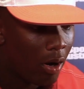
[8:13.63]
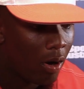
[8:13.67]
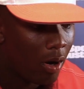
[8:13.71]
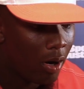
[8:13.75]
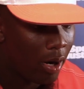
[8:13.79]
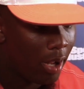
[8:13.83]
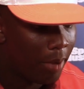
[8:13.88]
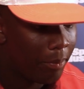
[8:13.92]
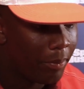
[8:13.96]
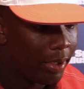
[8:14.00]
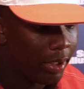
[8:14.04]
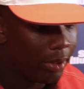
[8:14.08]

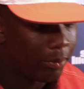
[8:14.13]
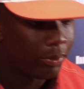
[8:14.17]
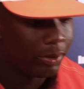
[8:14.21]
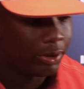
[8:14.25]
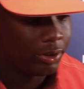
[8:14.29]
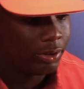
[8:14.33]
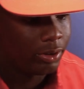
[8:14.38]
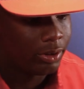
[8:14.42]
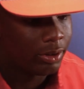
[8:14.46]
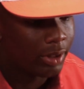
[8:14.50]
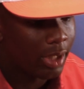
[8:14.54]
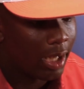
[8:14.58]
hard, I mean, but
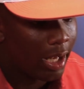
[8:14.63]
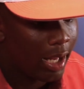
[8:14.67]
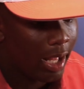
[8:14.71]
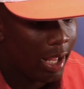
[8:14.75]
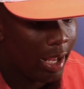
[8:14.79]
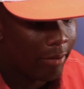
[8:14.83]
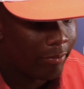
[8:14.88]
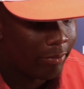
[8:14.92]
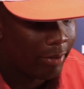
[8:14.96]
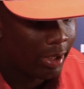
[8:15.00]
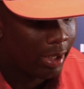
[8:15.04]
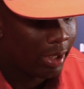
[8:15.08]
you just got to
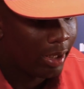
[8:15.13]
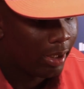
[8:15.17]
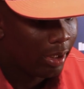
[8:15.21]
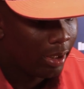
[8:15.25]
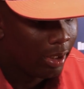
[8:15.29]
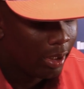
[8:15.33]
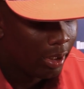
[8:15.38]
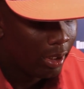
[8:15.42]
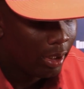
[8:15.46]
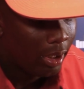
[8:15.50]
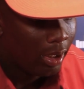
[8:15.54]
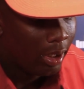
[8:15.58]
have
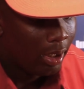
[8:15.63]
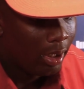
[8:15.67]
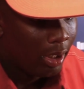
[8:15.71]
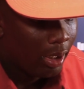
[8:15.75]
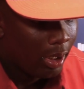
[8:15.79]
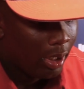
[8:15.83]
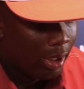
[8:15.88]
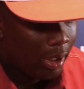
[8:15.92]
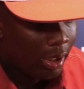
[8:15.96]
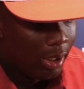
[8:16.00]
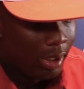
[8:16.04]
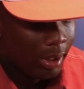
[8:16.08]

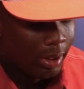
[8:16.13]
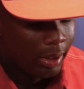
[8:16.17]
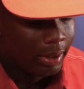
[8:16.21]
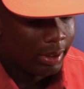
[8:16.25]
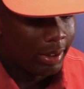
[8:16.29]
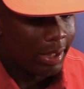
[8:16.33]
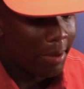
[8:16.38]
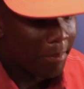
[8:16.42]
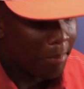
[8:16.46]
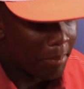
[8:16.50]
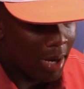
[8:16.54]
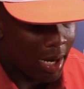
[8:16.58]

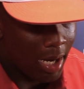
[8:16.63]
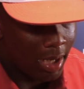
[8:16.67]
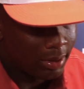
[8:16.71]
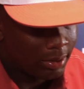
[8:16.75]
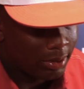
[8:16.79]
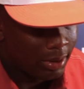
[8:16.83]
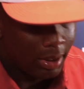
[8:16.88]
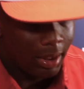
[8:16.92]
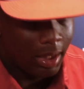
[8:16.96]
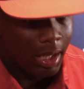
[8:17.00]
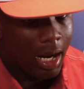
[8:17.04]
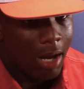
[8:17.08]
that
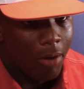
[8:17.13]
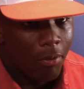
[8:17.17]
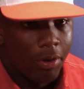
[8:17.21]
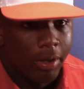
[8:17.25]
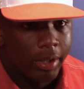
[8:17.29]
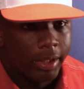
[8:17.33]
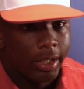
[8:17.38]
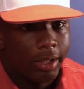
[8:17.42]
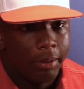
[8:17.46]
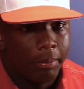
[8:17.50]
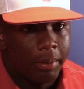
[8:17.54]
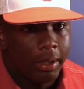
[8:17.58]
mindset that I
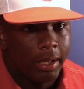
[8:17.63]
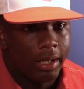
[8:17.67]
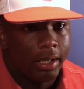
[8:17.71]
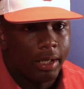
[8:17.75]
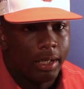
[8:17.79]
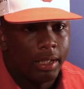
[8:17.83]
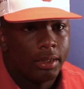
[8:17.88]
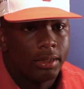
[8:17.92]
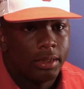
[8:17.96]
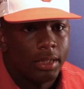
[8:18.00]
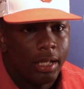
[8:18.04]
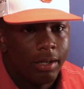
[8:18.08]
want to get better
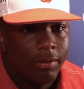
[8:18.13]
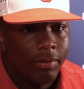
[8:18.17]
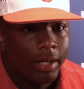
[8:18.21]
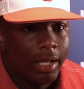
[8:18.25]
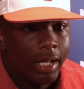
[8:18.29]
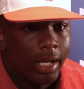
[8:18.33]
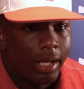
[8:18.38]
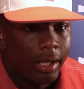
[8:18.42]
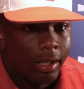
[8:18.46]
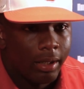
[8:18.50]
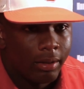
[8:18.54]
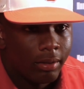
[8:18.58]
each and every
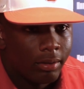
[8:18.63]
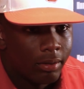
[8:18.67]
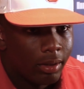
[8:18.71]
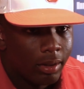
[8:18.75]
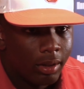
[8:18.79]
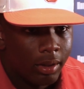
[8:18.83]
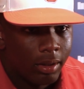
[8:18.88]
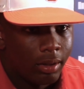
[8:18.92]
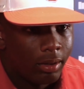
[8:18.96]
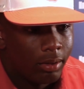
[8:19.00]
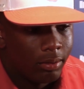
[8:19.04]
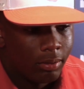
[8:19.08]
day.
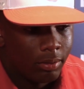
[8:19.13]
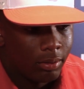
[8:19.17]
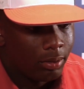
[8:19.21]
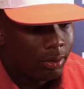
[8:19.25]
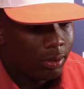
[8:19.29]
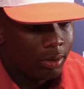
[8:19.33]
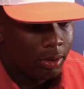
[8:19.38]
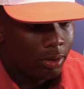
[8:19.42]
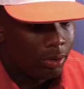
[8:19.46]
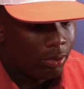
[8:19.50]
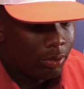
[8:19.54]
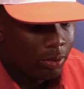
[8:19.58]
And
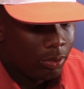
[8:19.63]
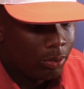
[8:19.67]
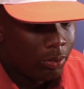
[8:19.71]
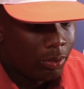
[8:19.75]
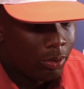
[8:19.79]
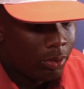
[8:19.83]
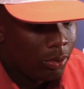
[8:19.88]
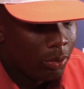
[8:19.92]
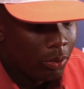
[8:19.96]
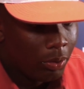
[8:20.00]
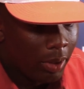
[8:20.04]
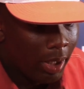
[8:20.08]

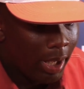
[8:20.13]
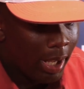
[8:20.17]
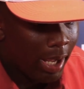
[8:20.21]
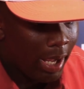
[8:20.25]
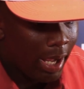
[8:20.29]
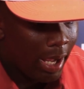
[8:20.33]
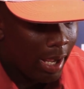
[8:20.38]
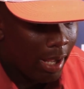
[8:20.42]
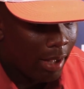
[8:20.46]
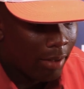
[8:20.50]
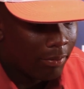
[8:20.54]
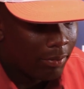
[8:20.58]
you can't
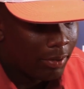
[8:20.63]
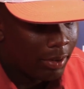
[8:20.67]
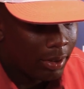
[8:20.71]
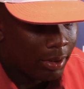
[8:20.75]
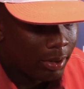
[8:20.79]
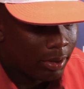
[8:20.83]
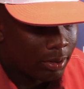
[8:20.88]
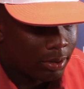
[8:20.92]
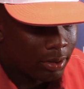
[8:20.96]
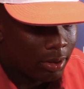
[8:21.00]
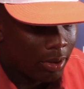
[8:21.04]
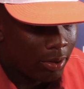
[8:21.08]
have
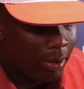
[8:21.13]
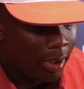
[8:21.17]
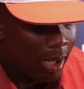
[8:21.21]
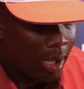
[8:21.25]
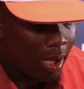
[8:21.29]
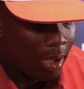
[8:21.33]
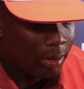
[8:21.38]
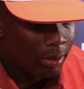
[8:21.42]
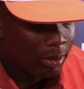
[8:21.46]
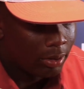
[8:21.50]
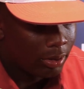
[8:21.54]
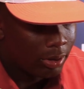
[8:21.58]
any
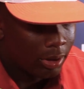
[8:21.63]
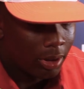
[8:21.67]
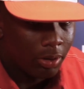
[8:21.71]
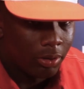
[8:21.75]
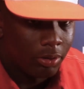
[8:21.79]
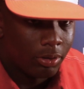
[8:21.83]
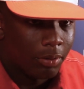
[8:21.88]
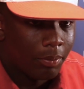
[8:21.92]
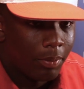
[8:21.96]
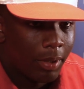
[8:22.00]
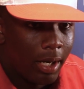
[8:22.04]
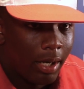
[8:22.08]
slowdown or
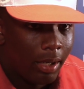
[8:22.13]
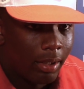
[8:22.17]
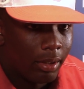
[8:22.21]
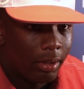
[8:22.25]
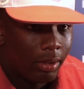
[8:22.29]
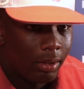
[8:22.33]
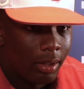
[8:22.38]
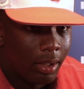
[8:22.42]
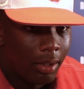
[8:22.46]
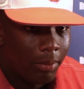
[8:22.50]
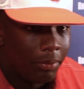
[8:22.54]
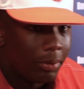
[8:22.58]
chokes about
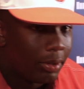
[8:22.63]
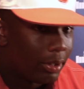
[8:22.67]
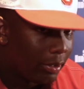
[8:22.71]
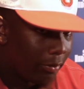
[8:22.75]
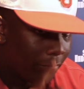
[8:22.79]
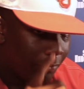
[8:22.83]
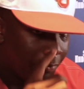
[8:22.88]
it. I mean,